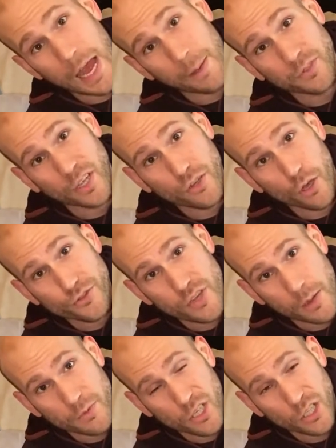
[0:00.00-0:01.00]
apps. I don't
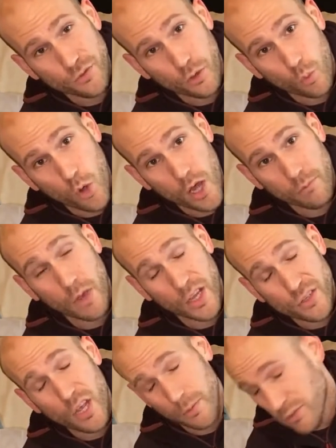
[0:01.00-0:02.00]
say I'm 6'1". I
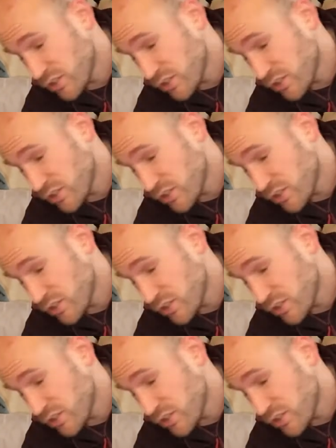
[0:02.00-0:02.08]
say I'm